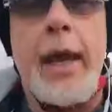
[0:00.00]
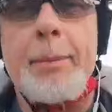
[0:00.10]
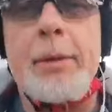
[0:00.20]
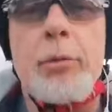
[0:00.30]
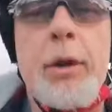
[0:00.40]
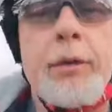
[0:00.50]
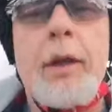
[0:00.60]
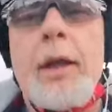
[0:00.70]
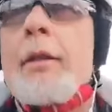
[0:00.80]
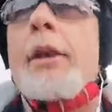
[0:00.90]
happy with,
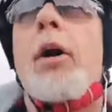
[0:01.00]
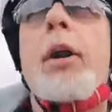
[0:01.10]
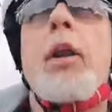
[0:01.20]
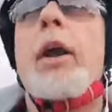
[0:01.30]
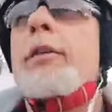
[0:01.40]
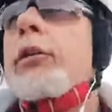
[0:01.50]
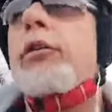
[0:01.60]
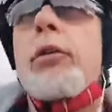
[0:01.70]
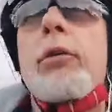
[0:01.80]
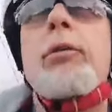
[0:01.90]
that I'd like to
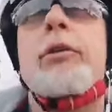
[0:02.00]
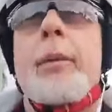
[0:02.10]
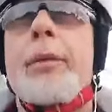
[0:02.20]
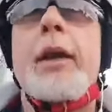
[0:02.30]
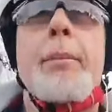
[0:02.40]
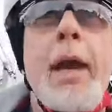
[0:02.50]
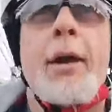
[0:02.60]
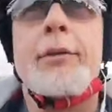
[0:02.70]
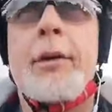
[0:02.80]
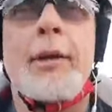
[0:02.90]
do something
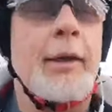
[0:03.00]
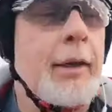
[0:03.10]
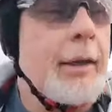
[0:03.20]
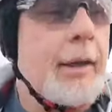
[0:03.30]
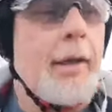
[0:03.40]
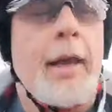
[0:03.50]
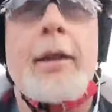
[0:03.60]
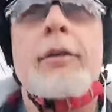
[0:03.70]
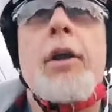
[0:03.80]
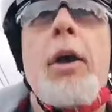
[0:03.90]
about.
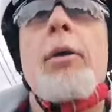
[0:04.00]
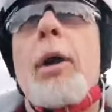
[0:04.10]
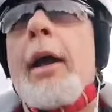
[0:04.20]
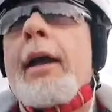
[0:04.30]
And so